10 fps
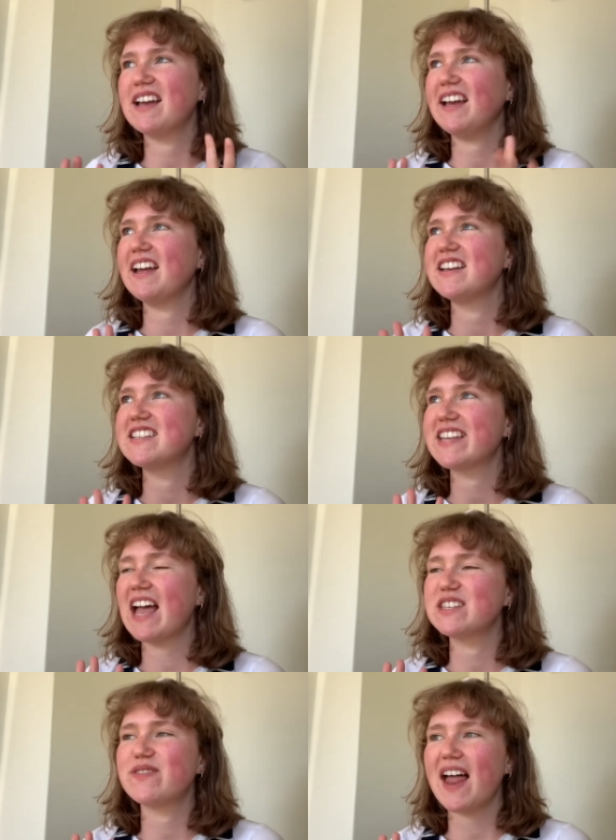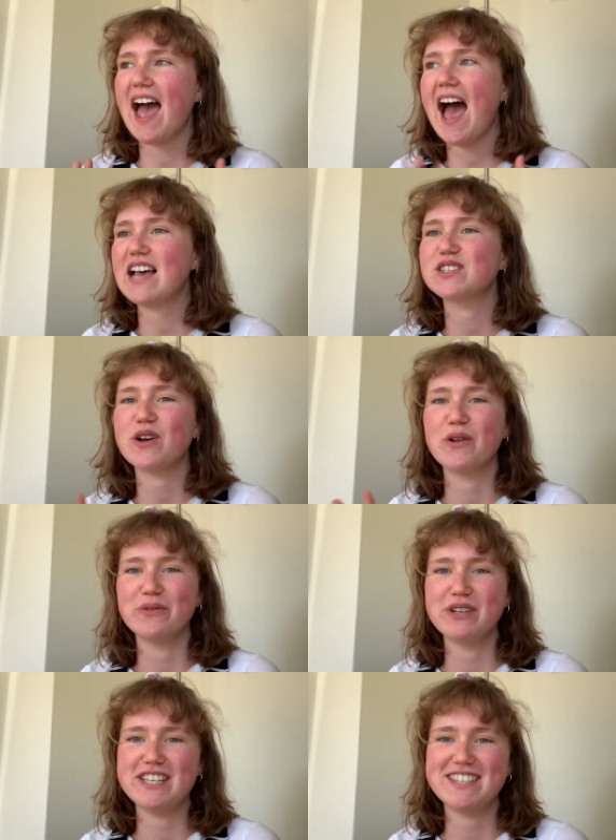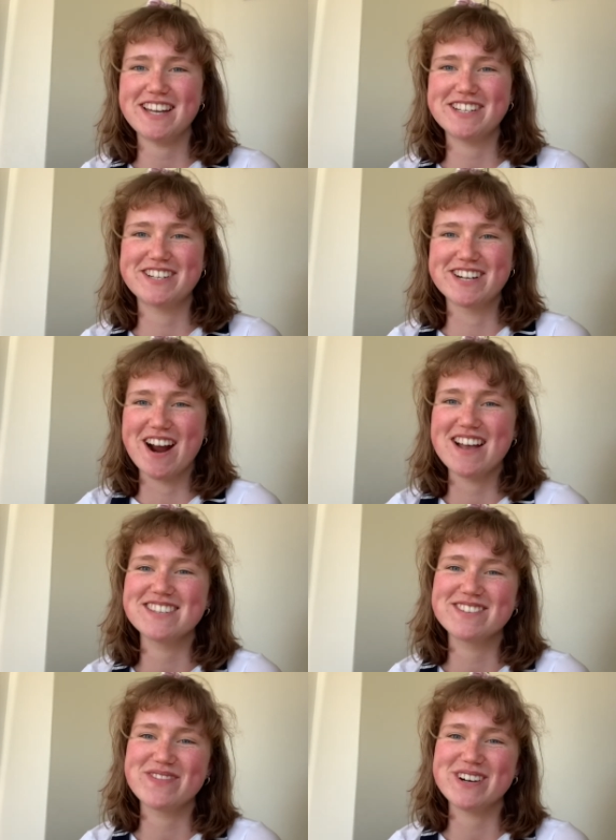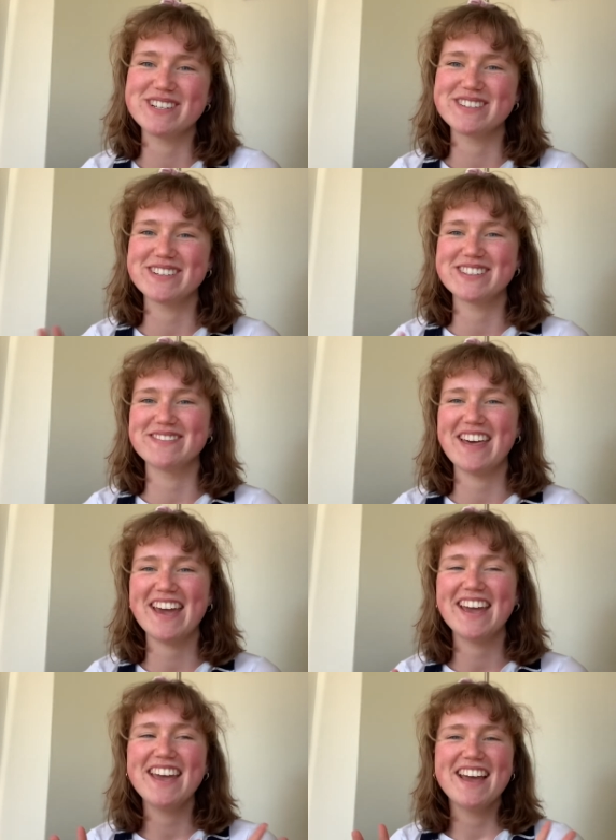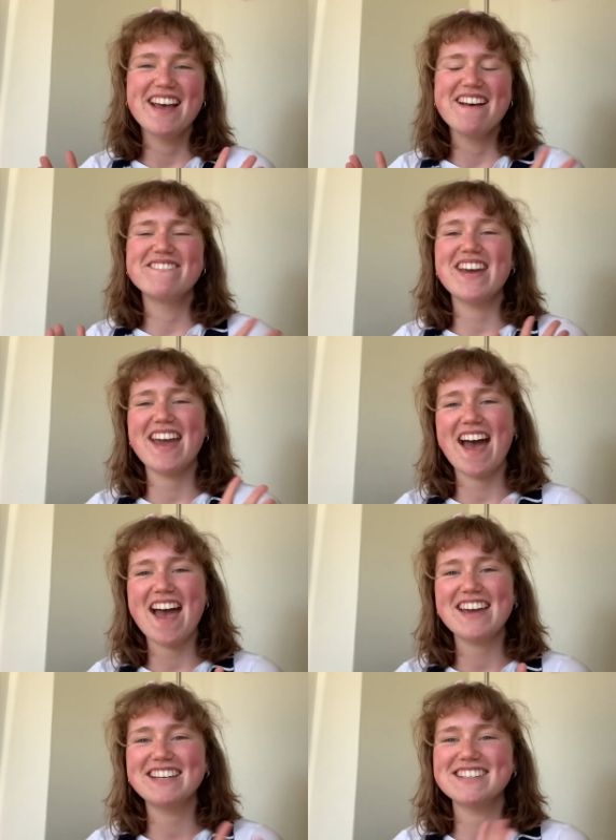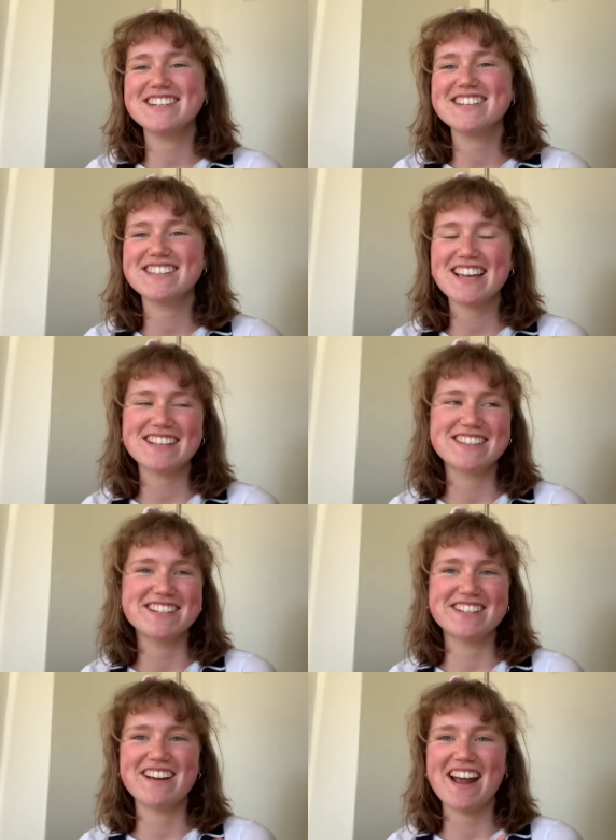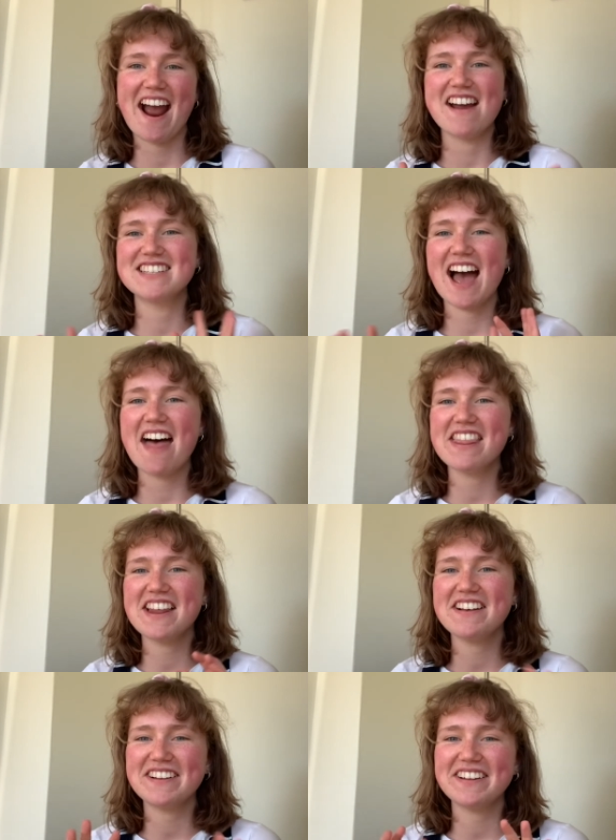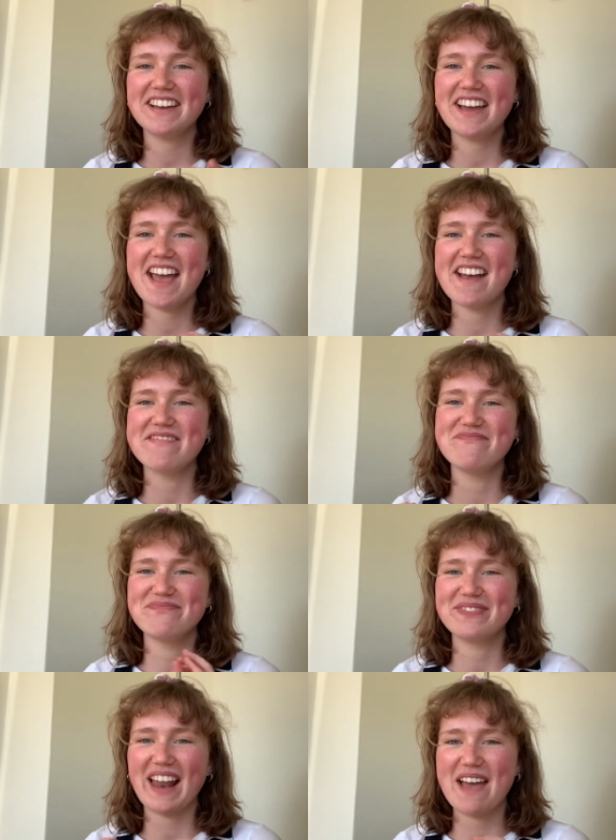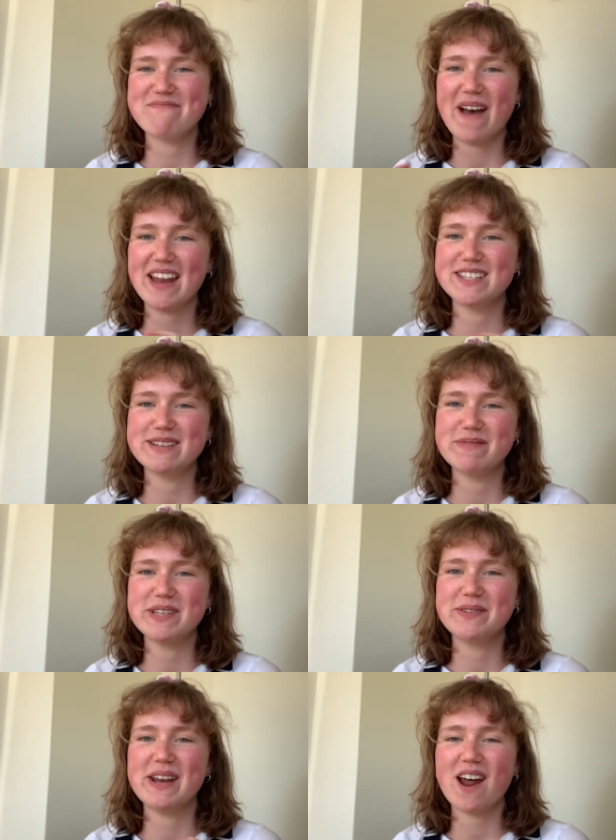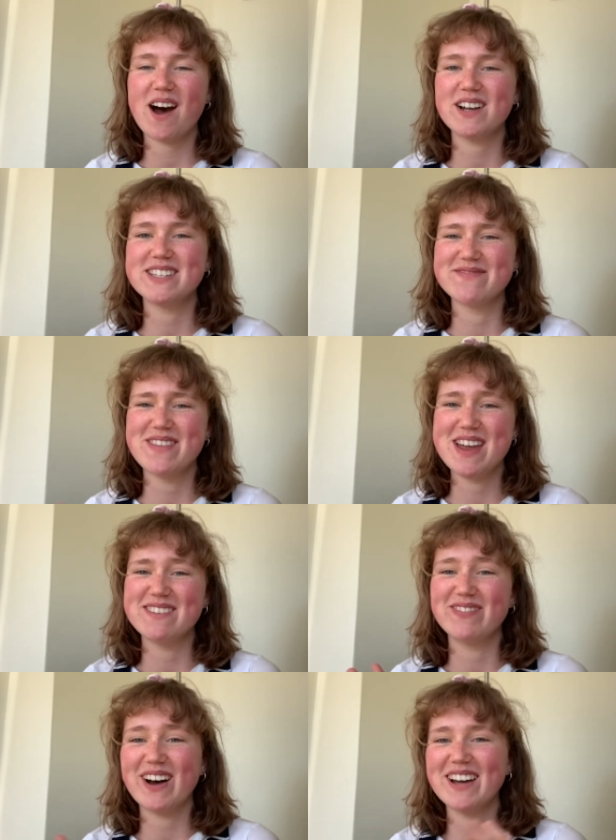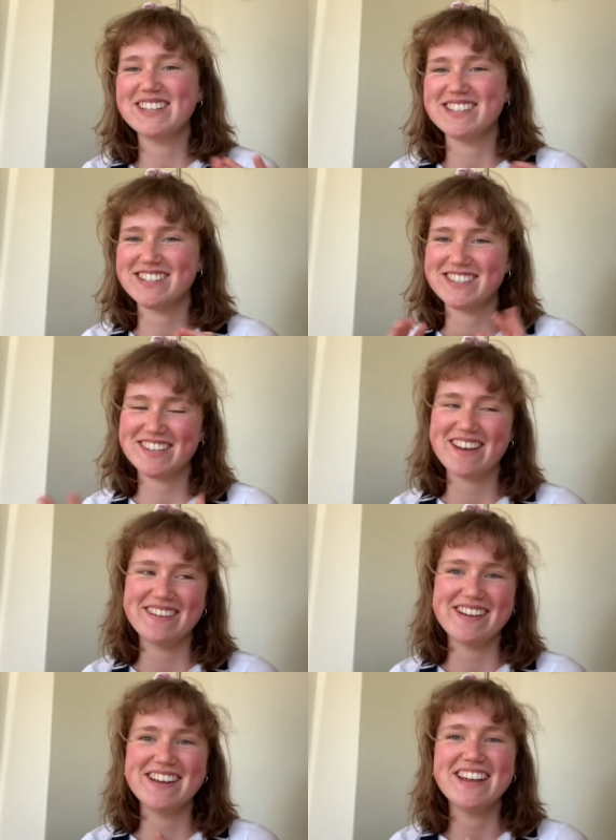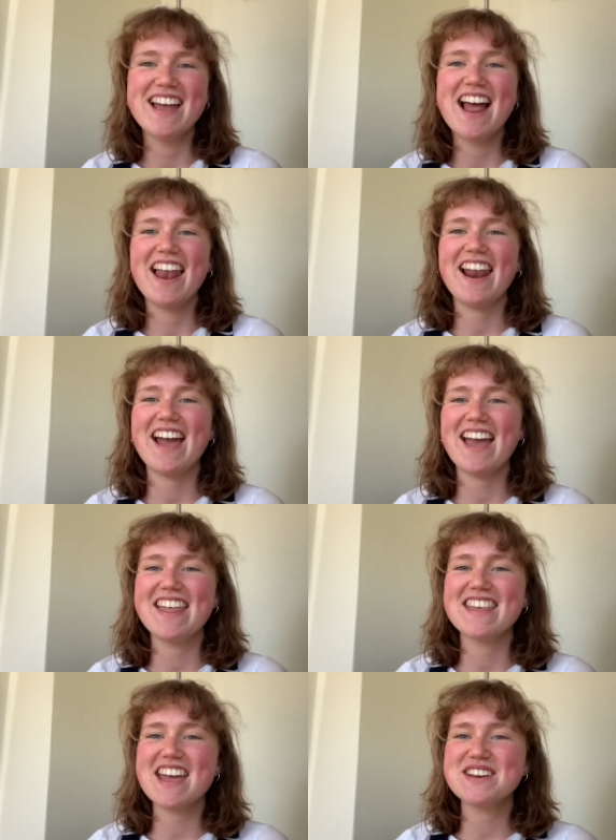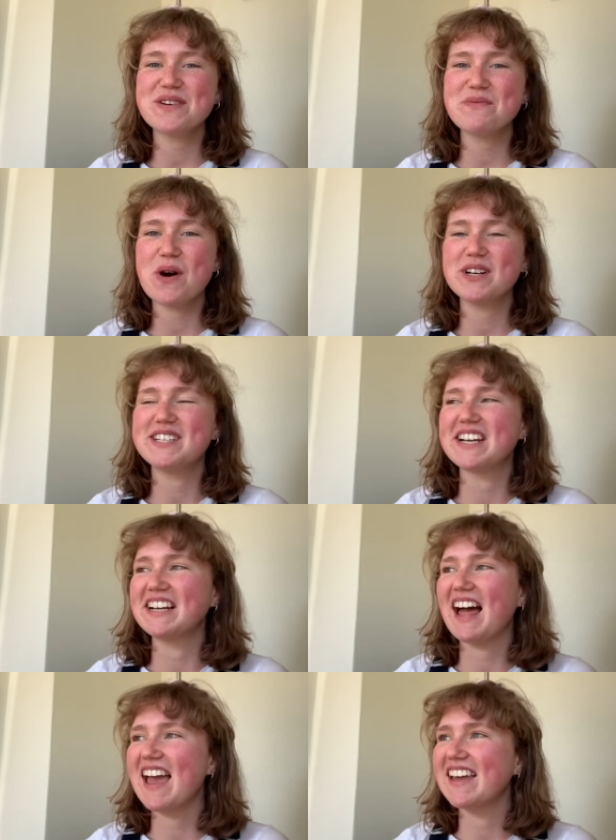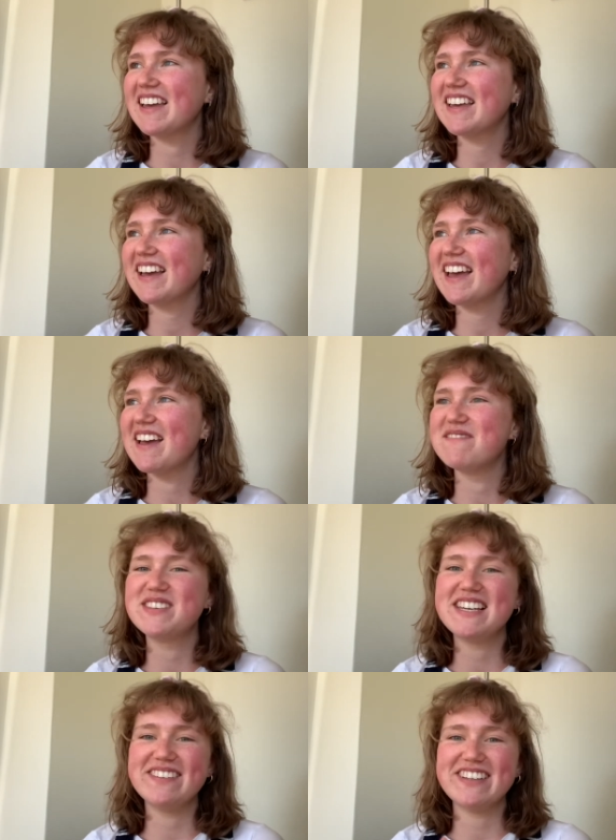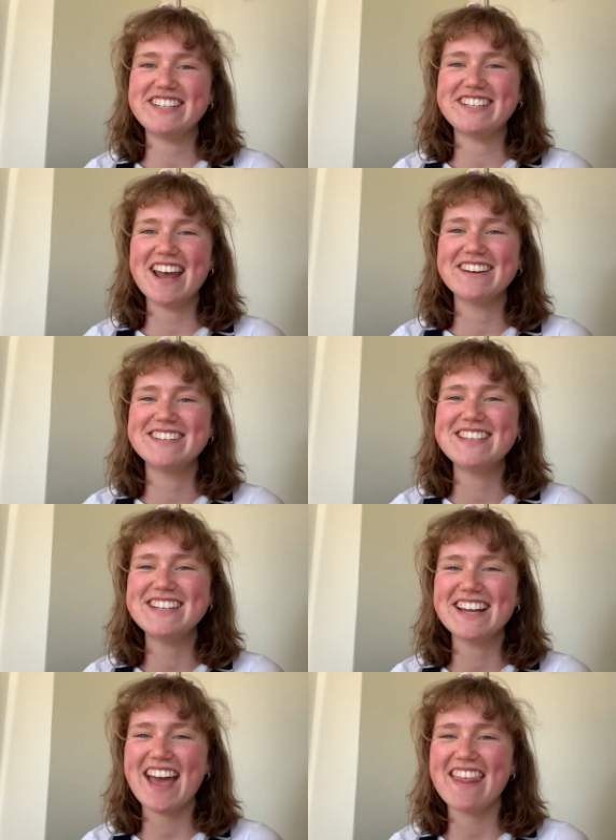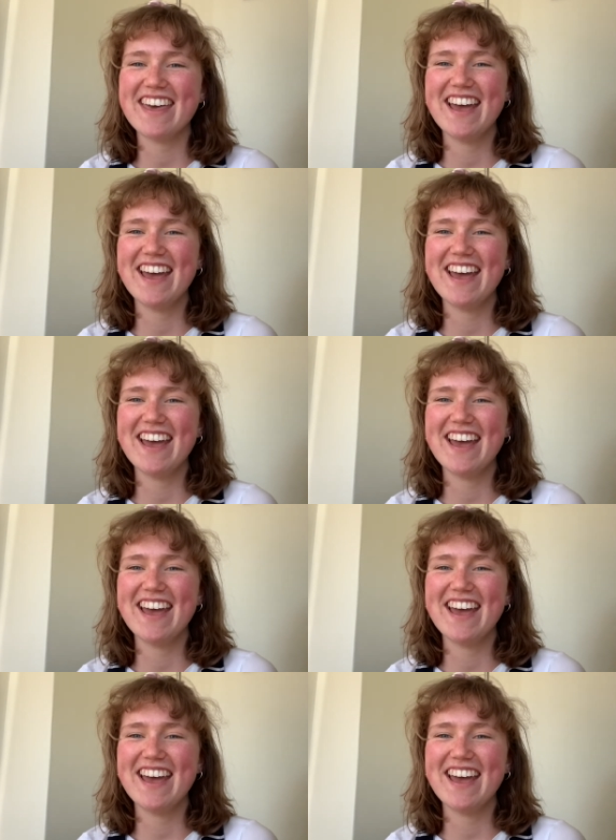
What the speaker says: And it stands for like asshole research transporter or something. But yeah, he's just such a great character. And the little like banter between Art and Murderbot is just so good. Like, and they end up watching like TV shows together.